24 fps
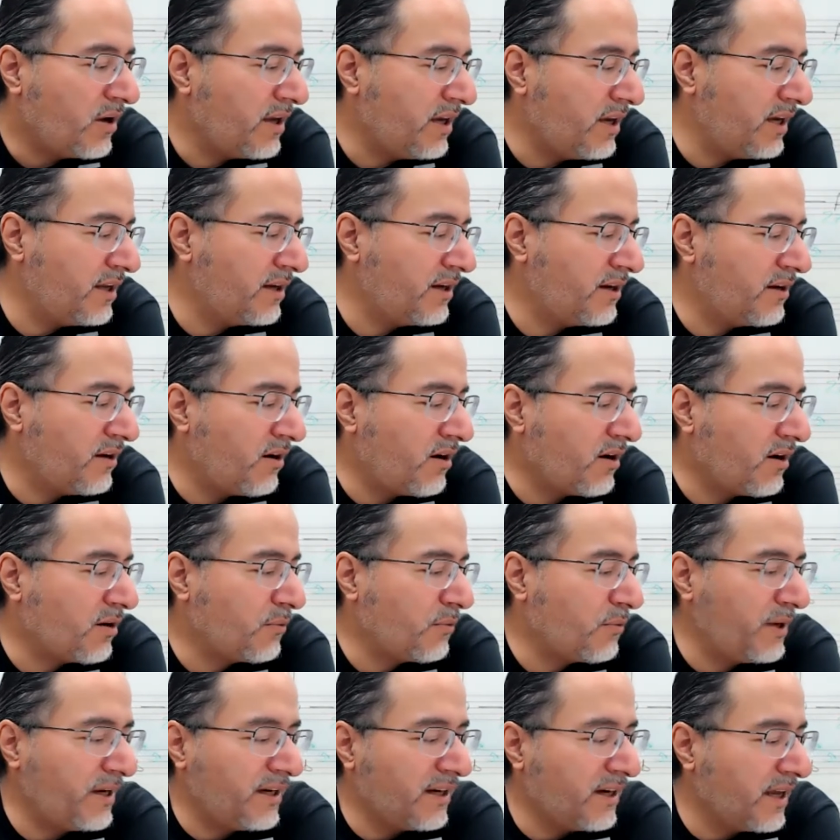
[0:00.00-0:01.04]
In our
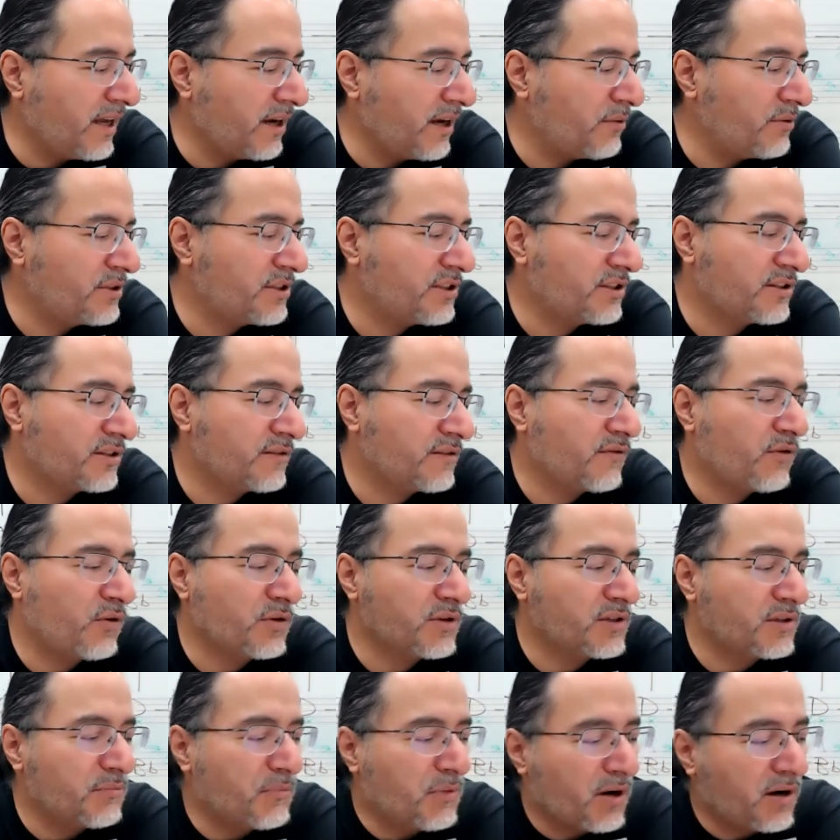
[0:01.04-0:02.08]
written language, it's of
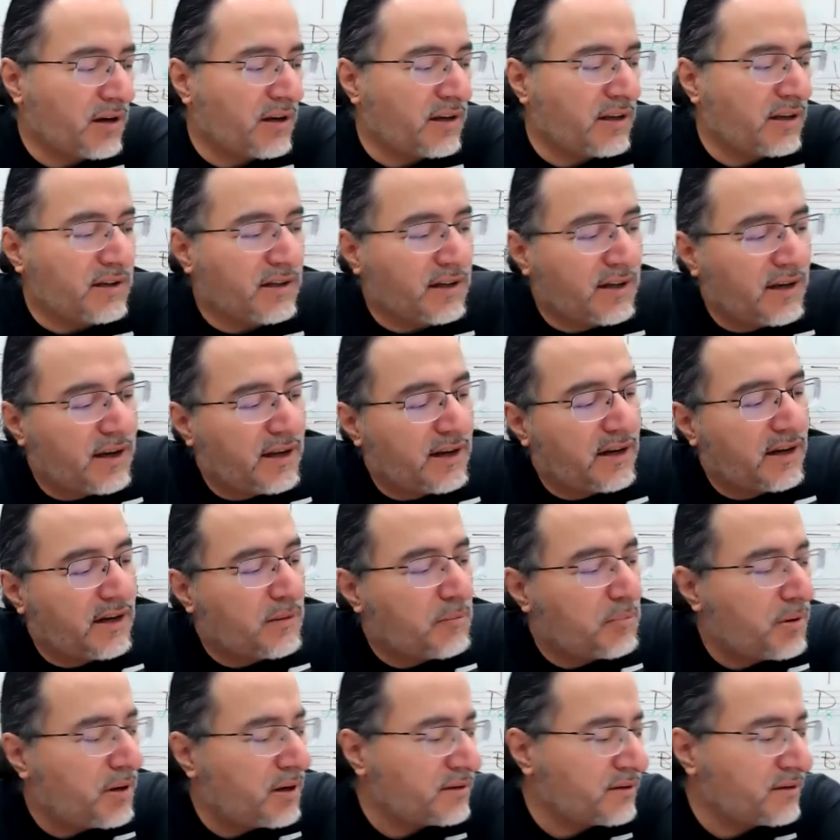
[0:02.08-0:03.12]
course a mark indicating a
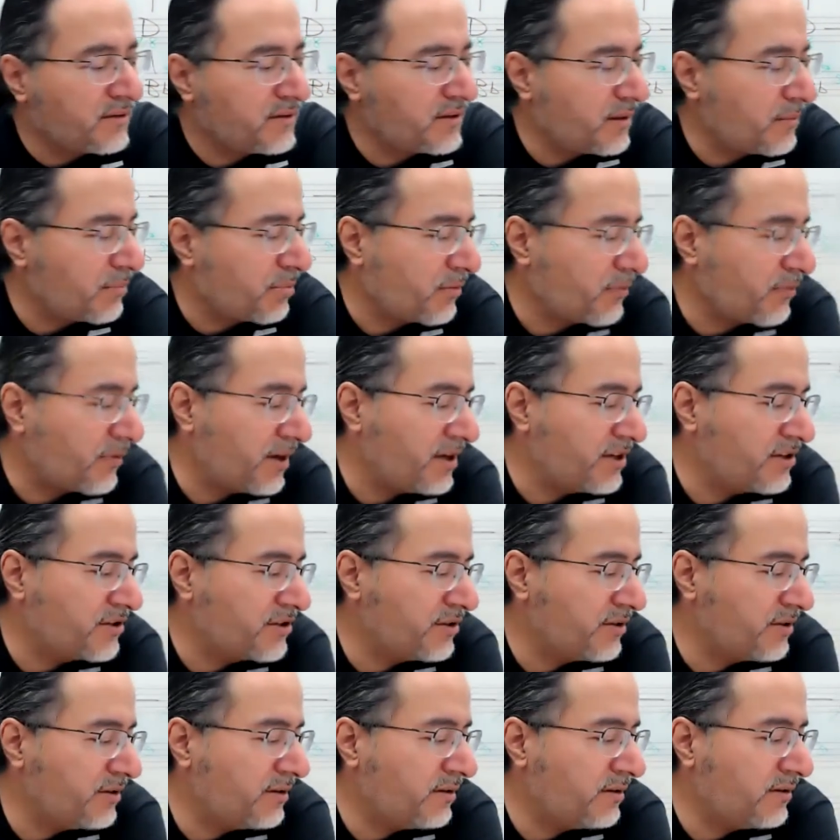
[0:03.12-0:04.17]
pause or
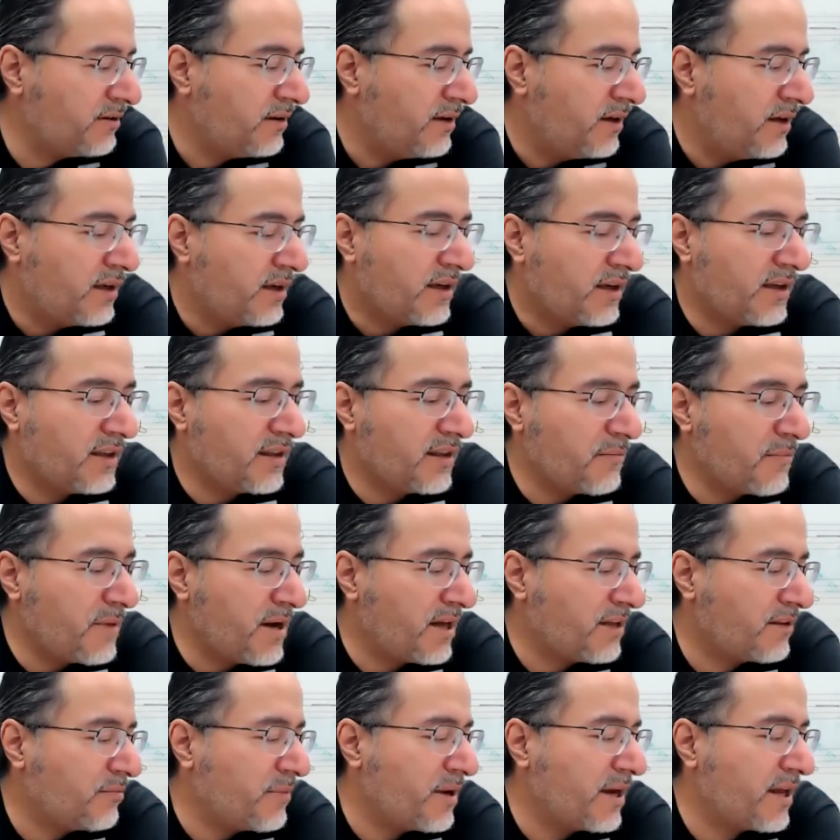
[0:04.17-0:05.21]
separation. In the
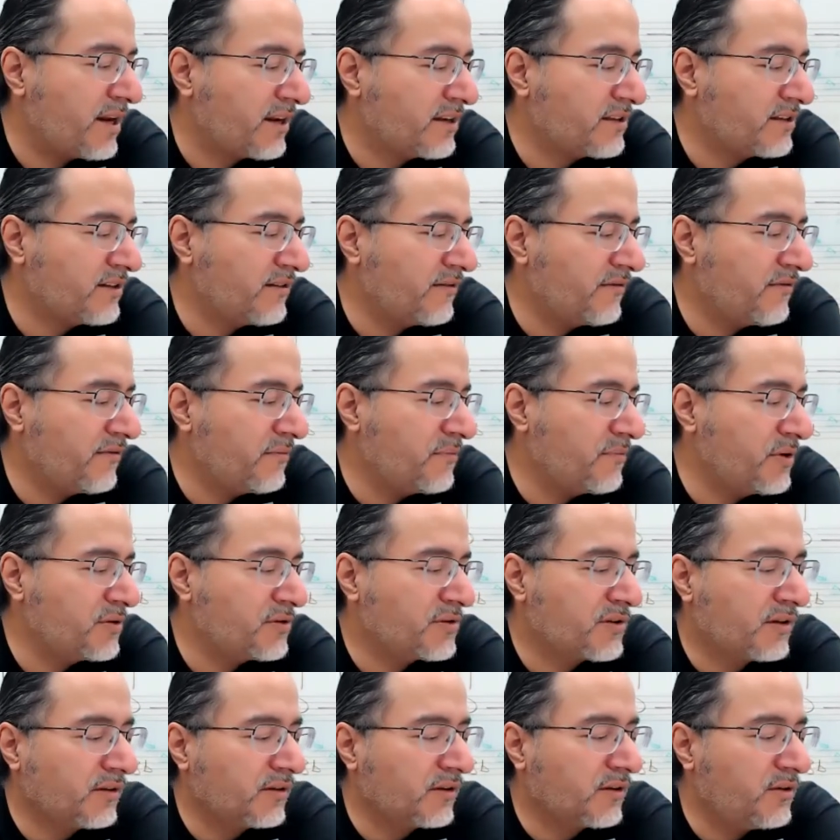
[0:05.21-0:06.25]
mathematics of
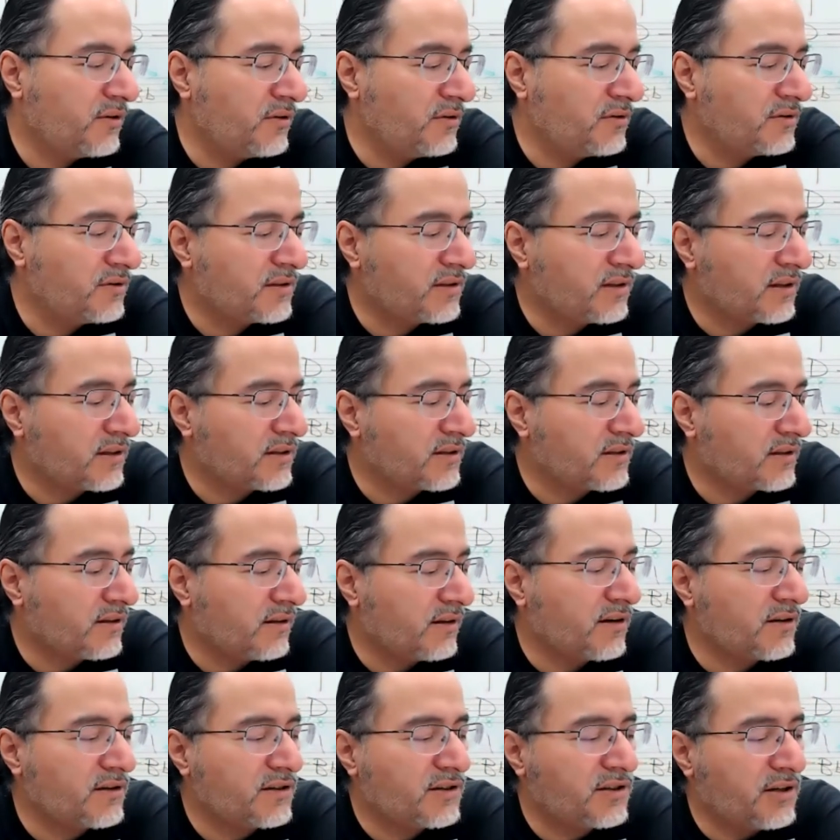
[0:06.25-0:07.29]
musical acoustics,
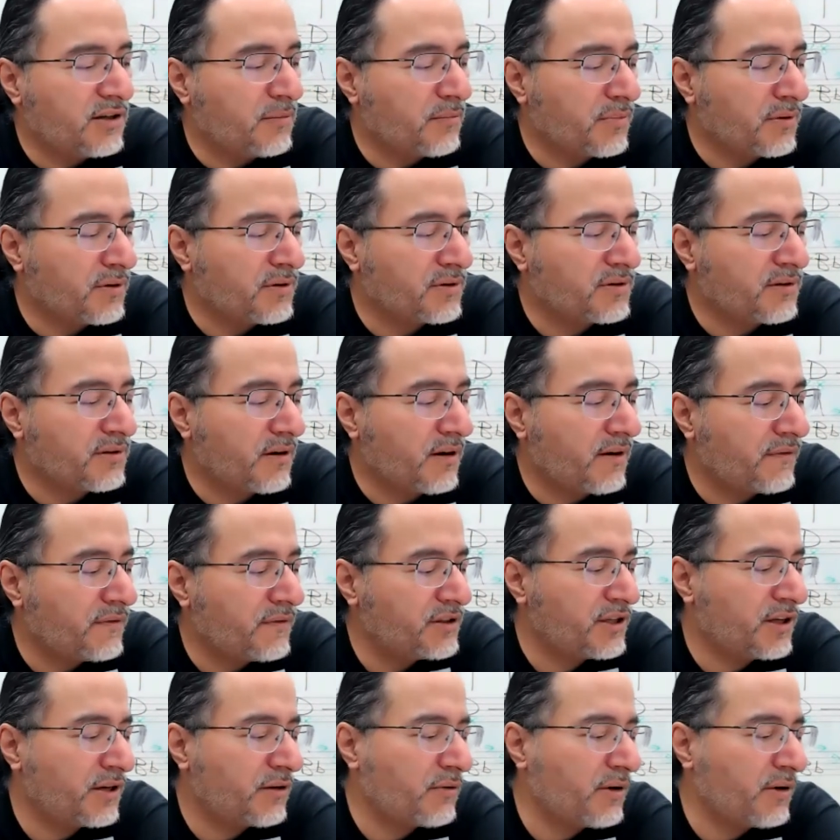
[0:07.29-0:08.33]
large numbers are often
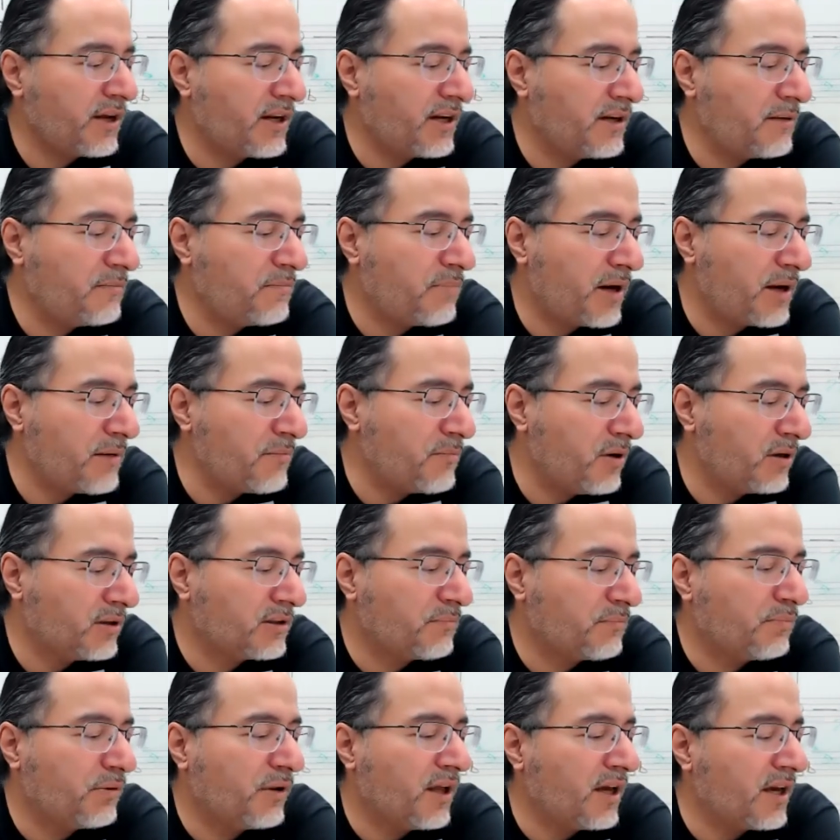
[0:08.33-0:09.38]
generated by
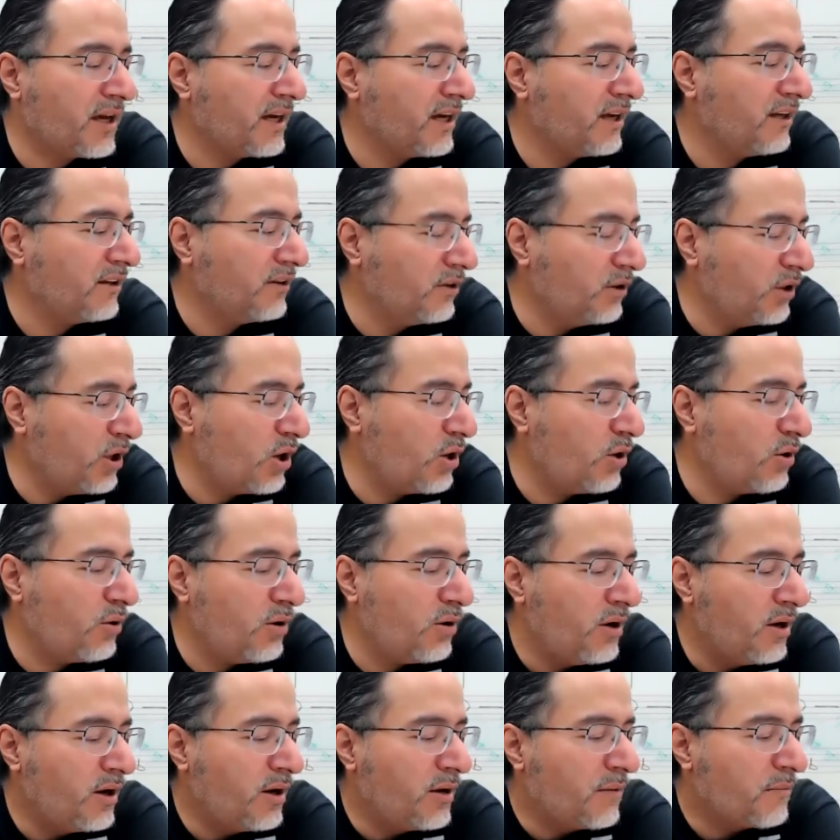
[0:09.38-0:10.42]
multiplying
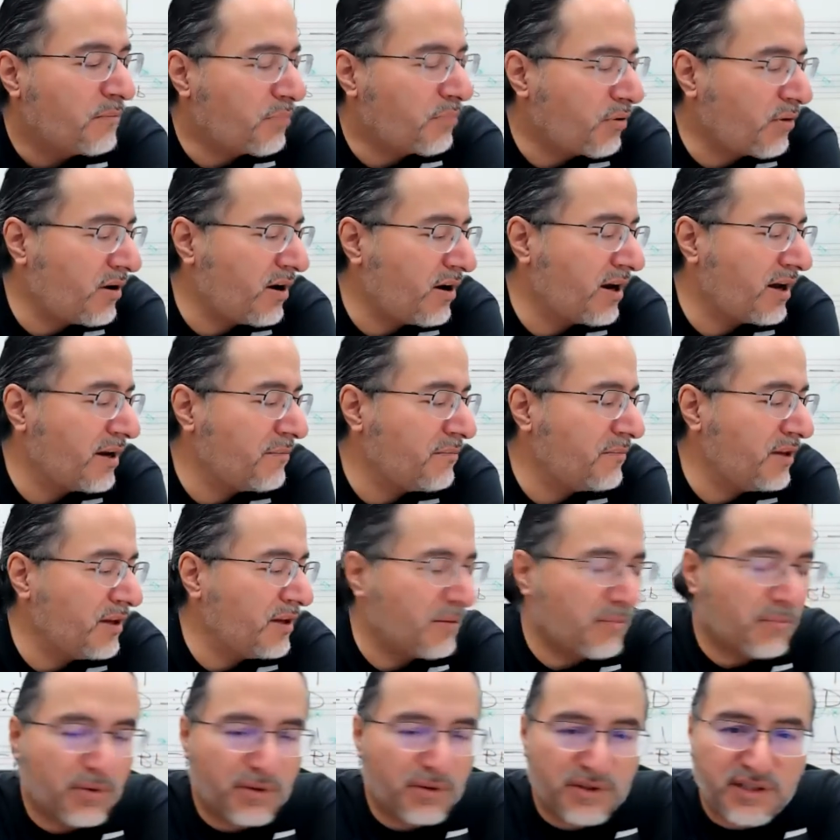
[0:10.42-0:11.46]
low prime
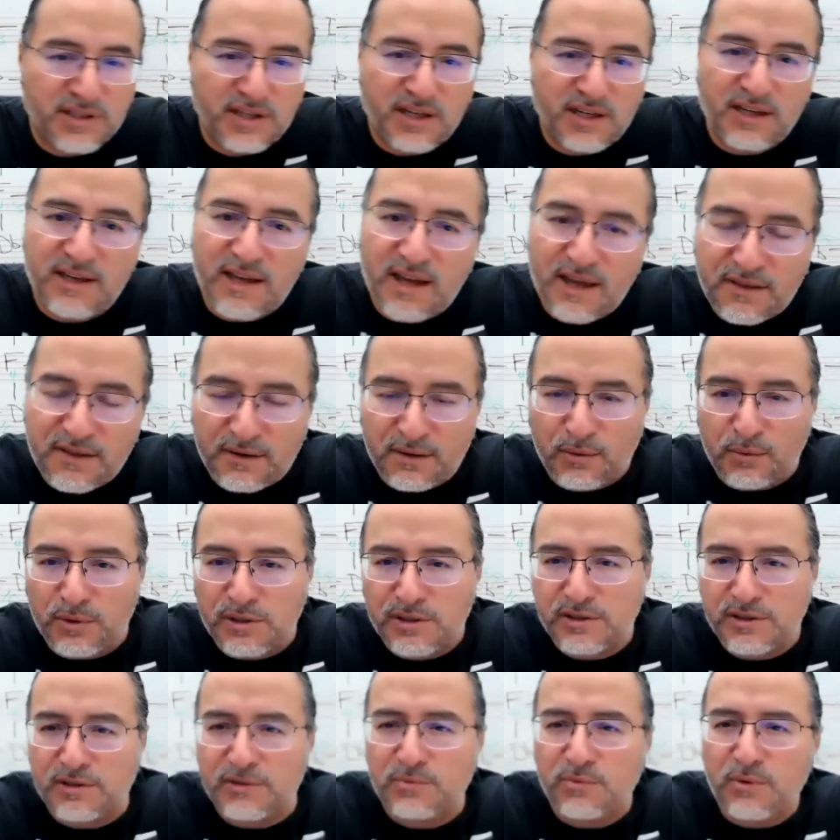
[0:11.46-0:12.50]
numbers together,
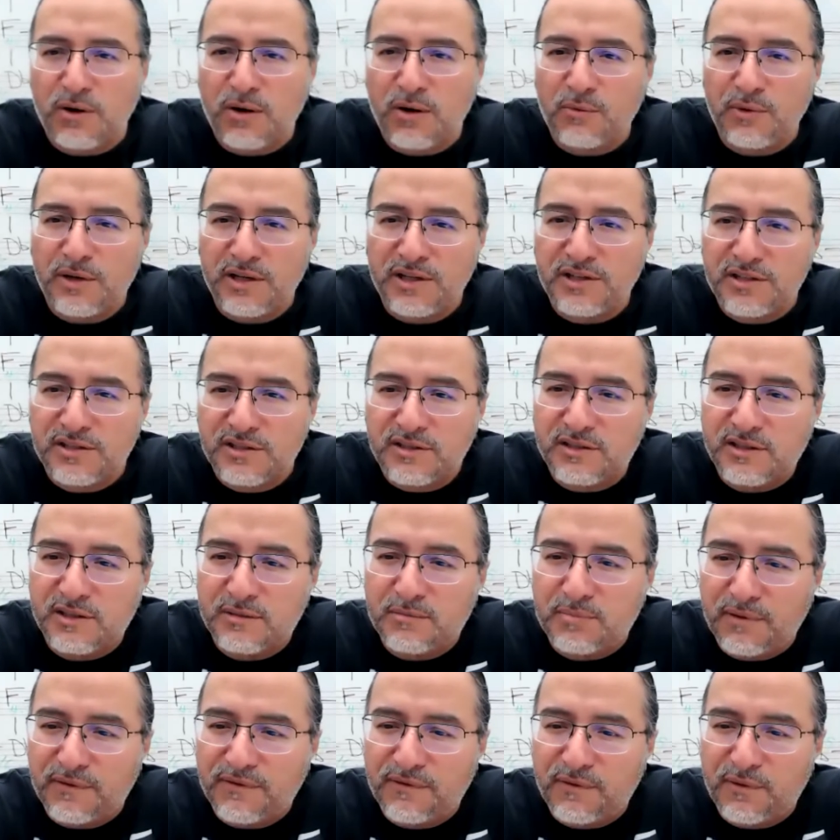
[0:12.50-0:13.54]
which is what we just
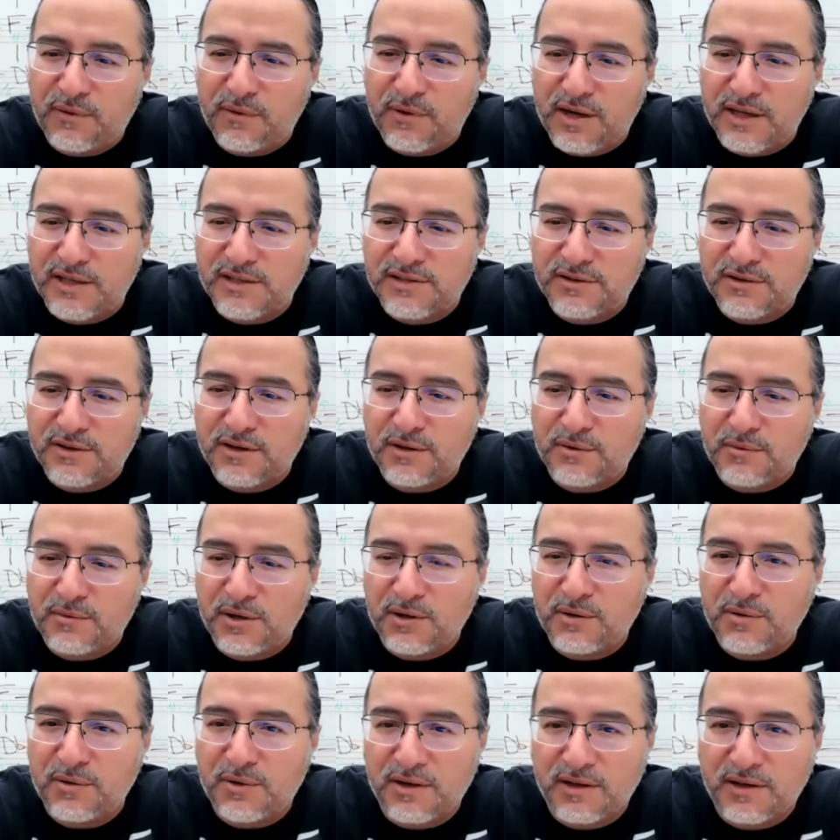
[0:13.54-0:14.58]
did before I started
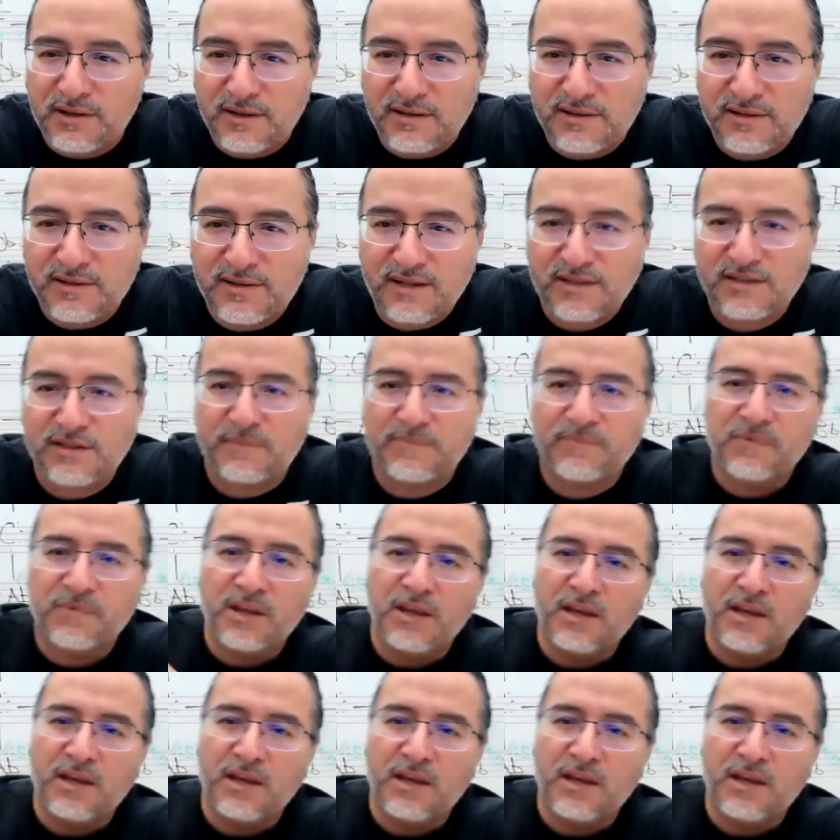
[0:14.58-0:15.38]
recording this session.